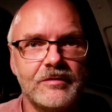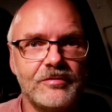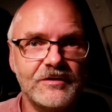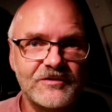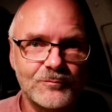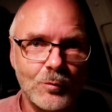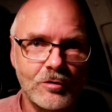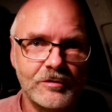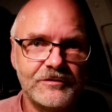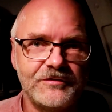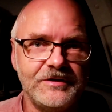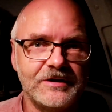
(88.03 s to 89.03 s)
This
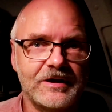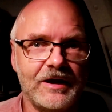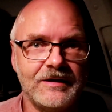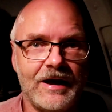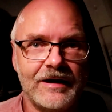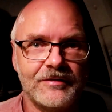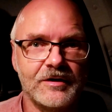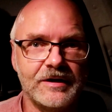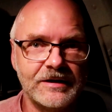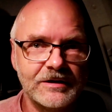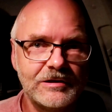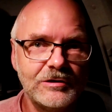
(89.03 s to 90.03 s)
warranty can either
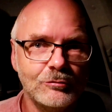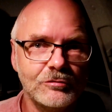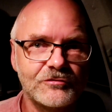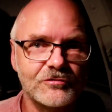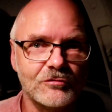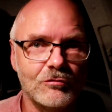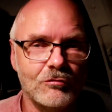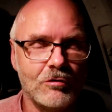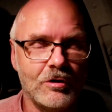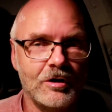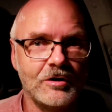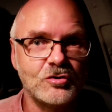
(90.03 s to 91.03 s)
include
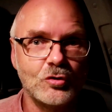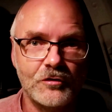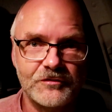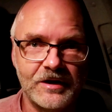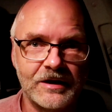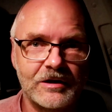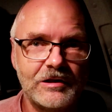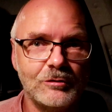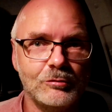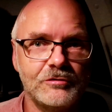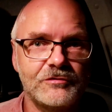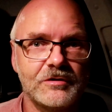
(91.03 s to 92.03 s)
or not
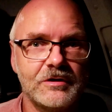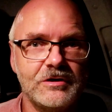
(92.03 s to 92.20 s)
include